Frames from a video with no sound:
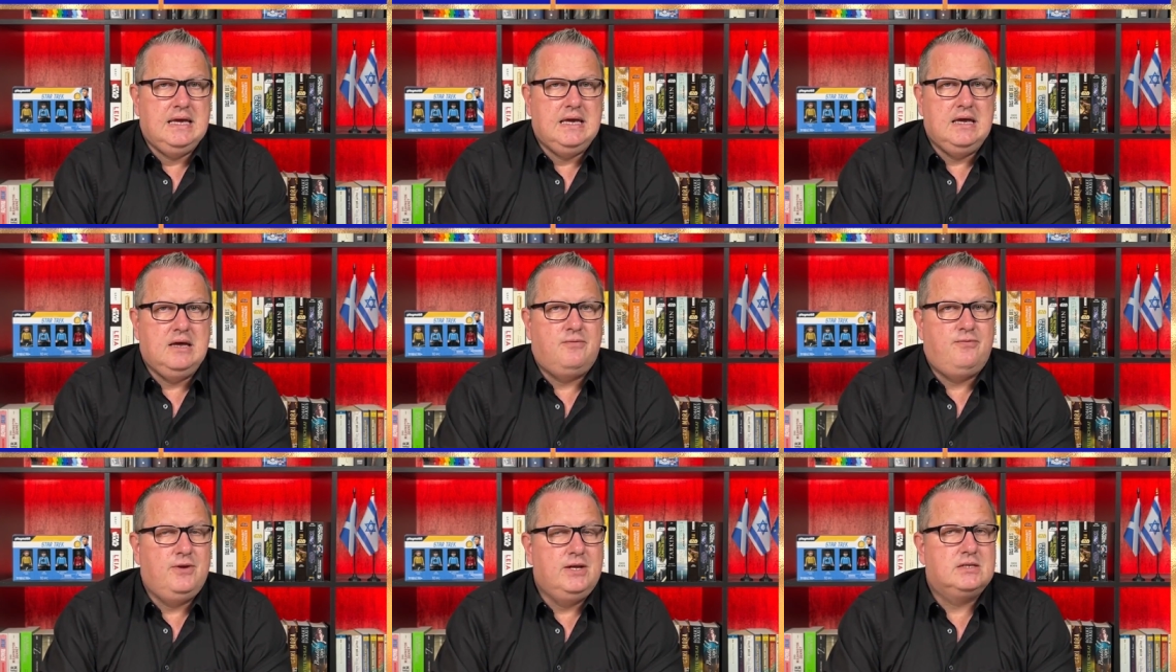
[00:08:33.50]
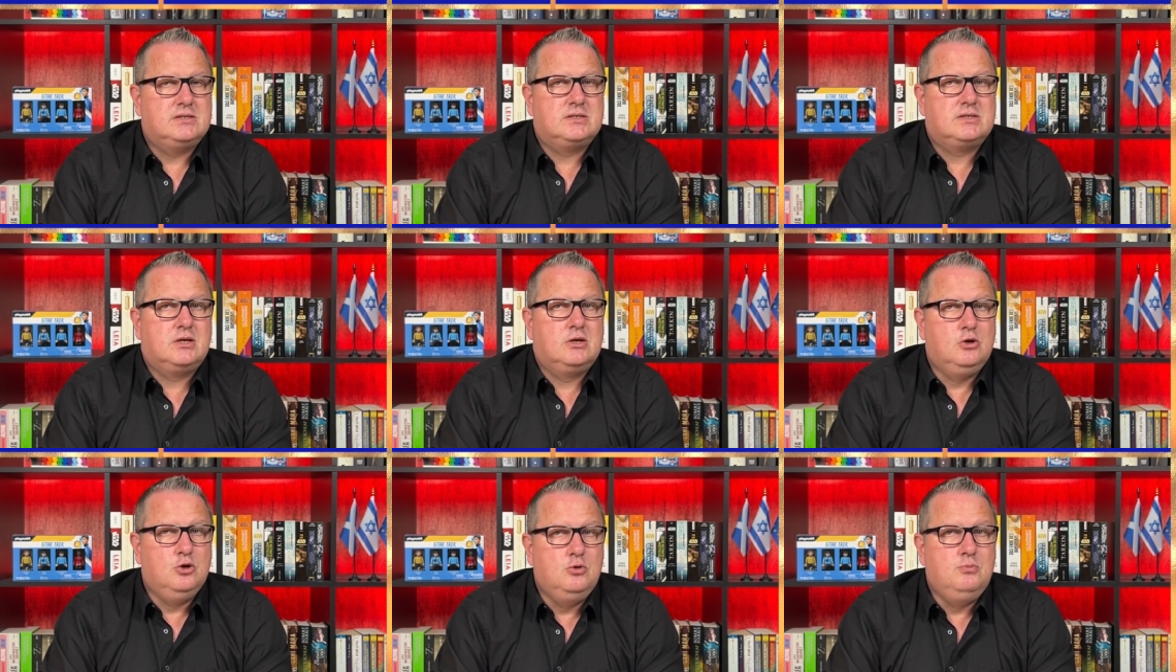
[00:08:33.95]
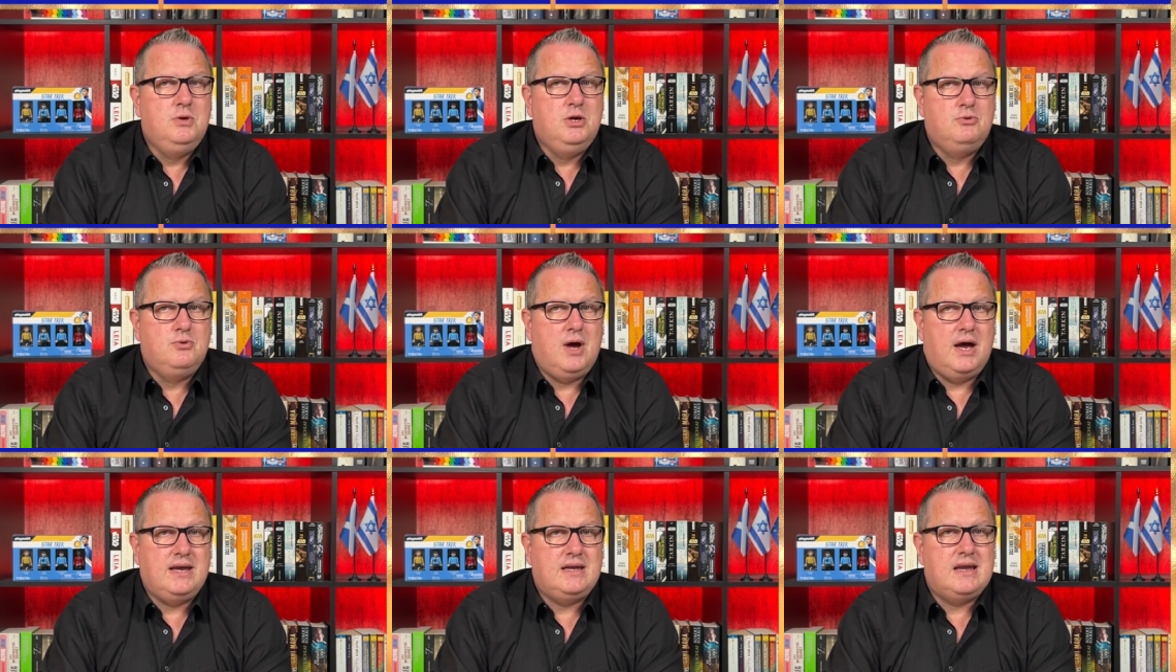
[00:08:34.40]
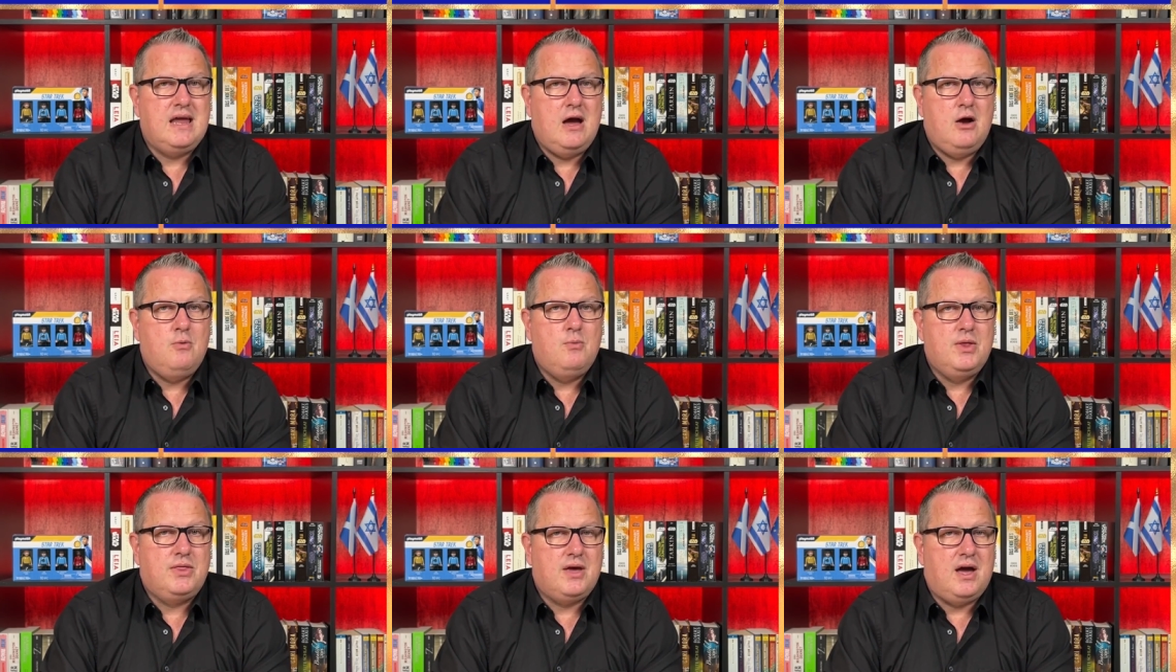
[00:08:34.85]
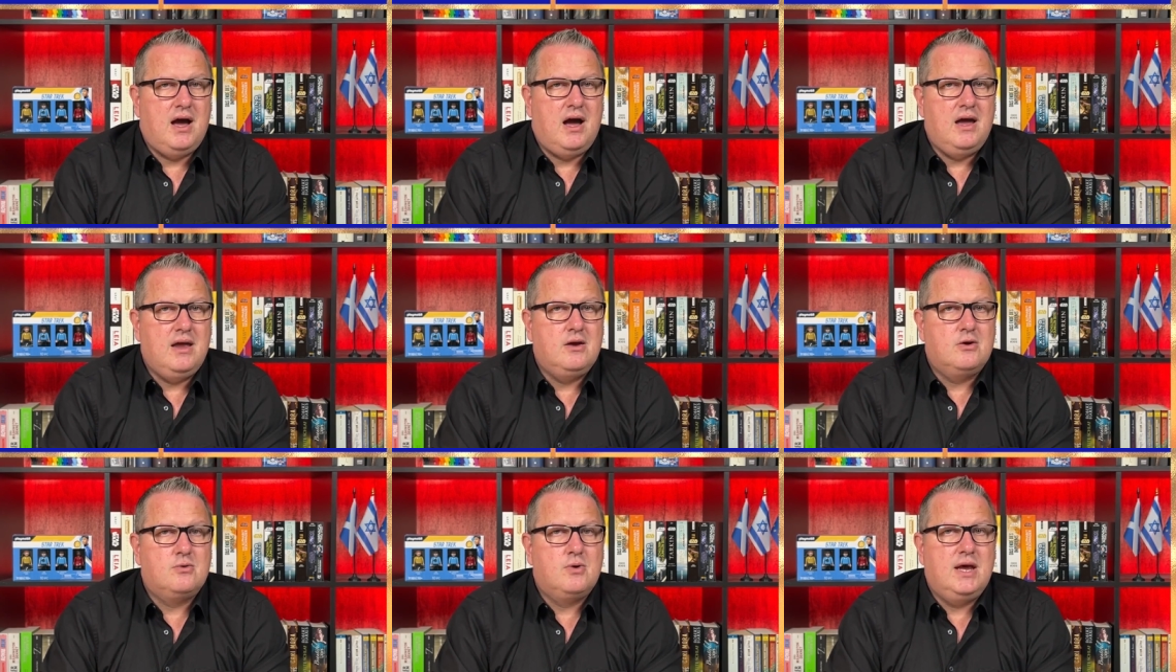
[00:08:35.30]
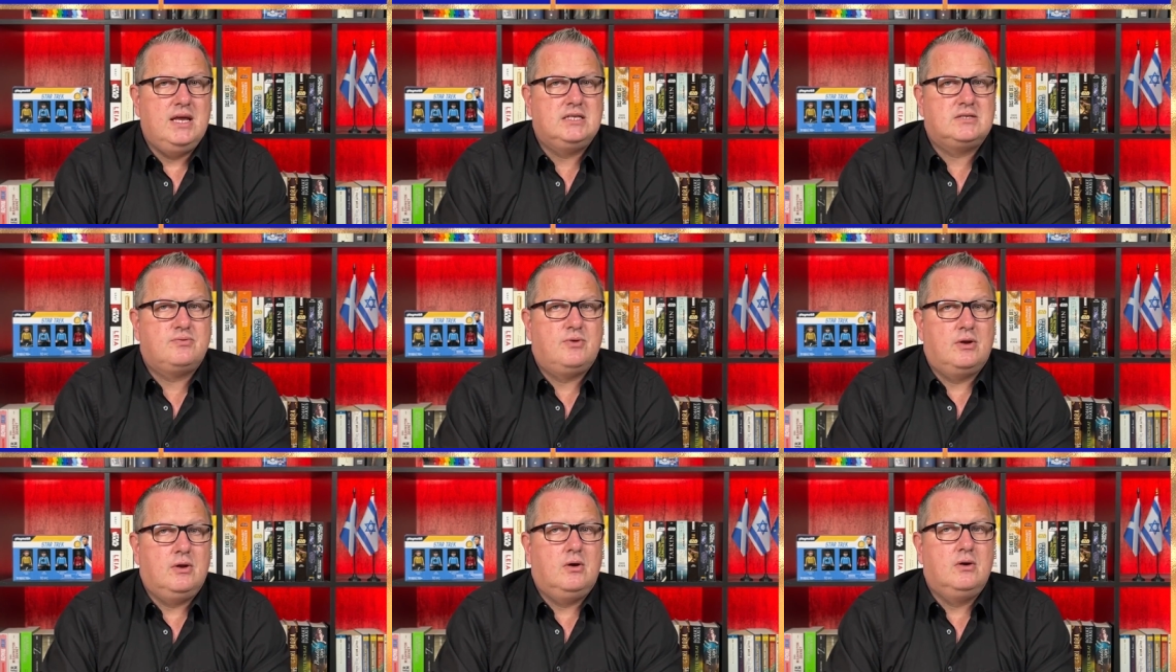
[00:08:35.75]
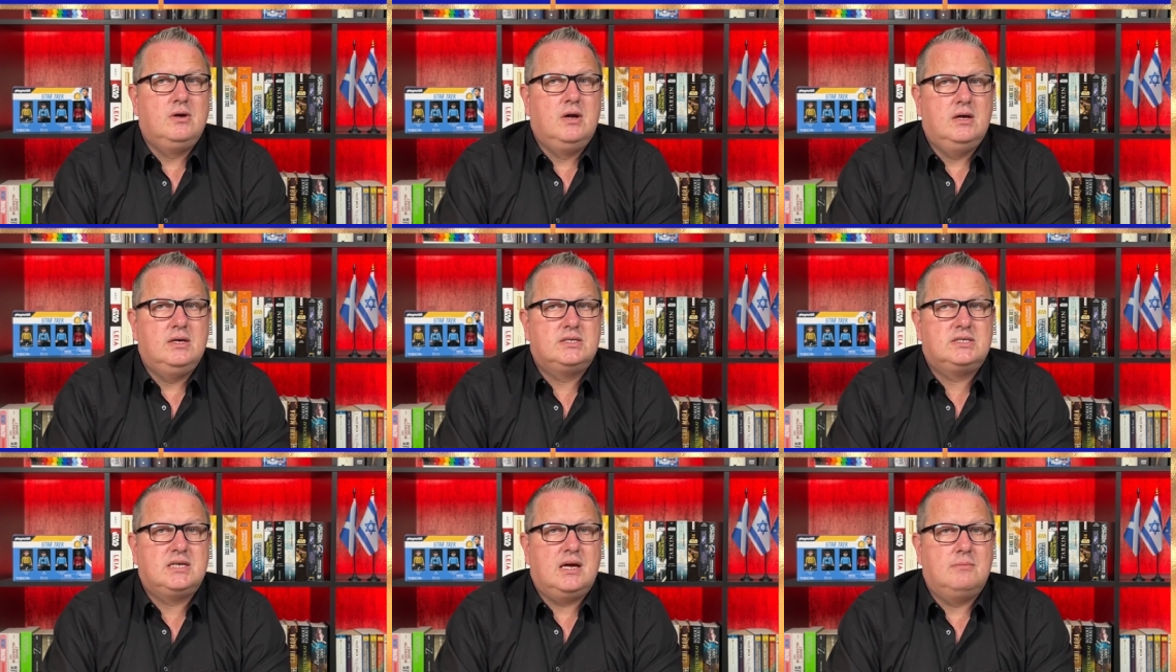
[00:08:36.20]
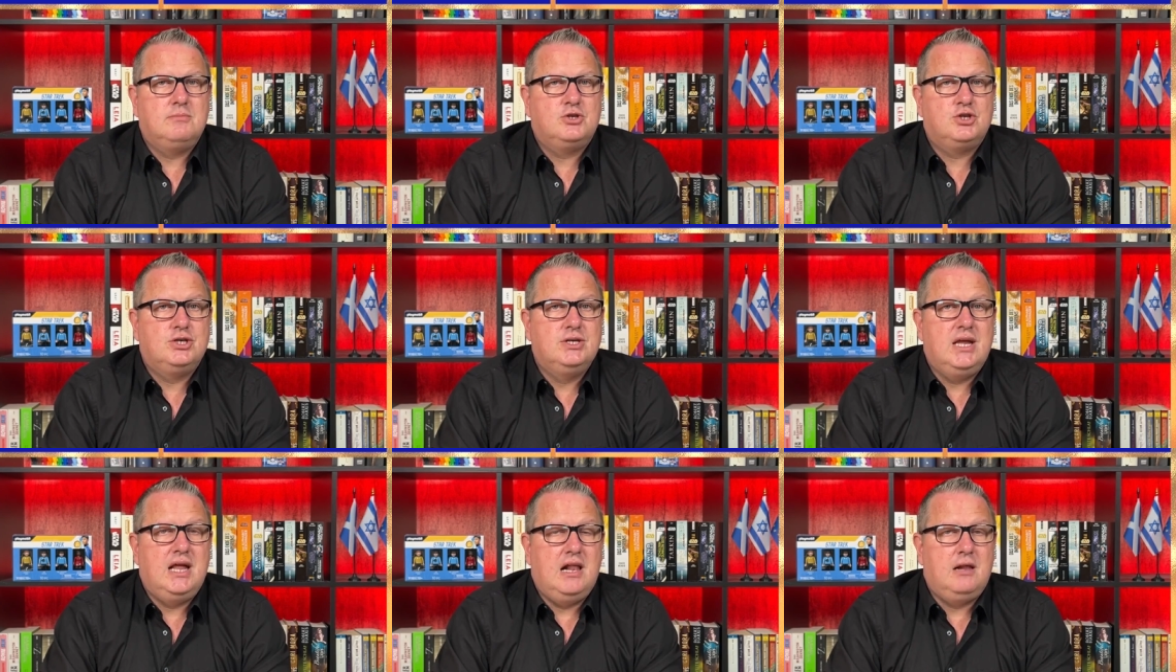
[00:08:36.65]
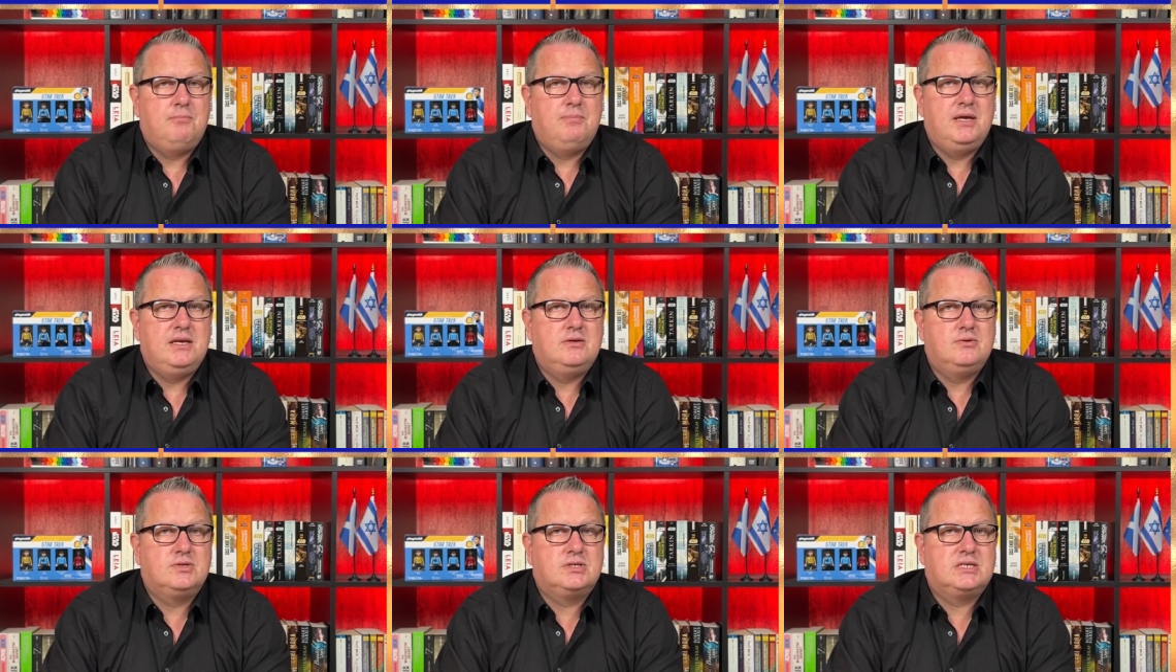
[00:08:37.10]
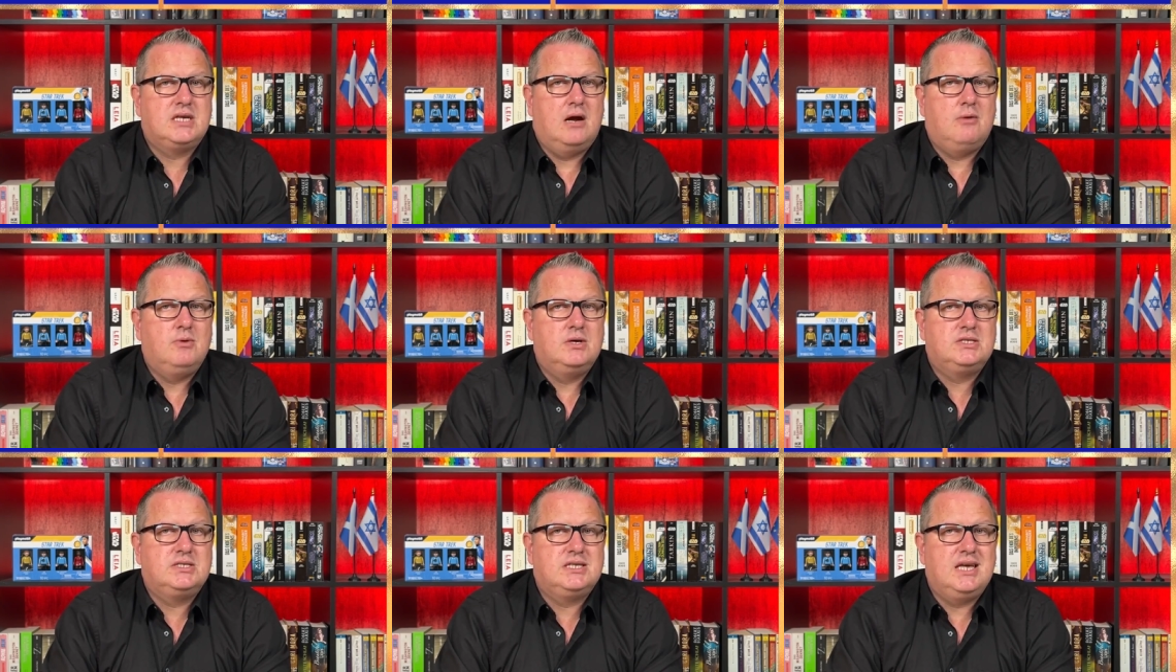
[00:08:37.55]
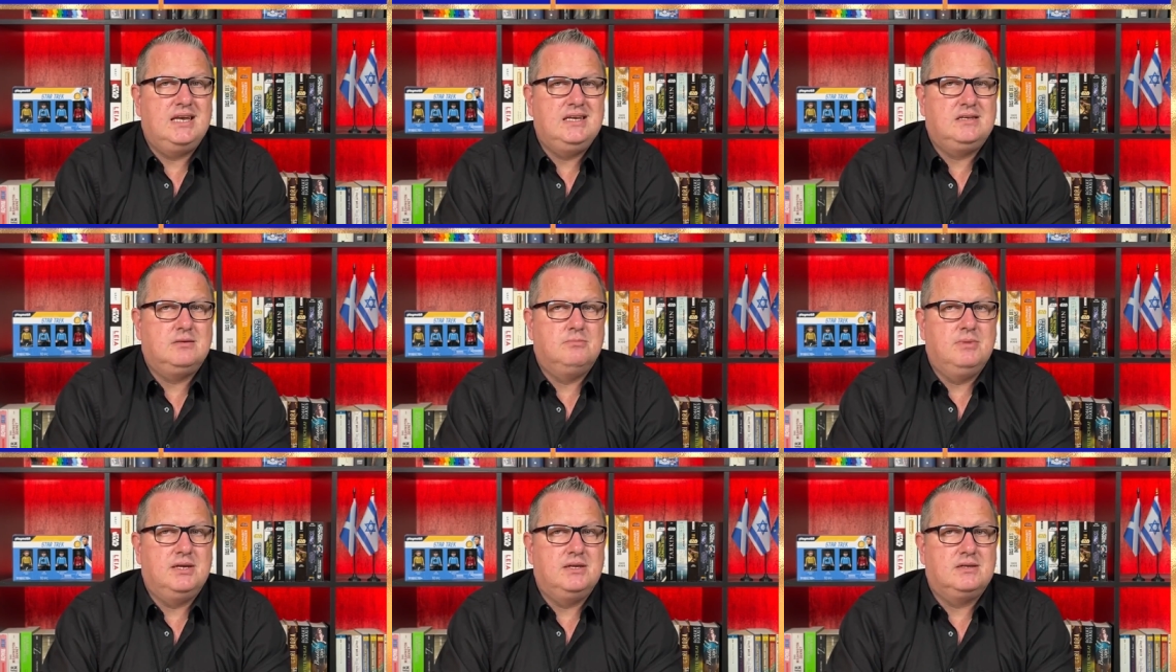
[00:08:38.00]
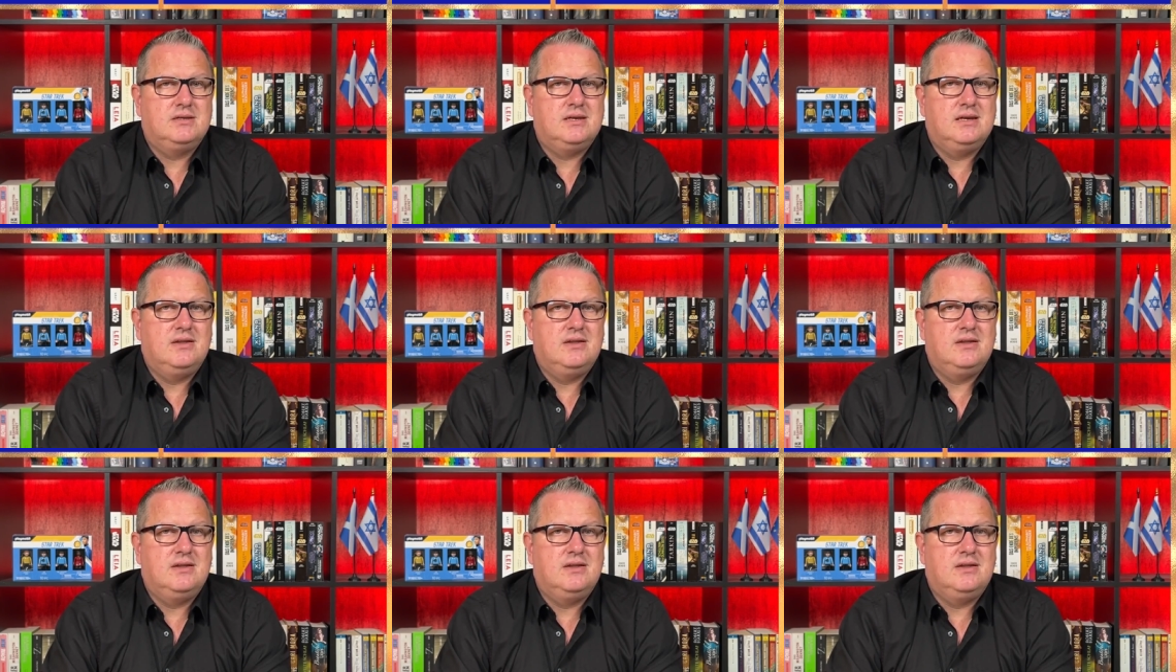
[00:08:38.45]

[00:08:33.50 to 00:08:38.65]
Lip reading: It feels gloomy right now with a higher rates for longer assumption helping to sour sentiment,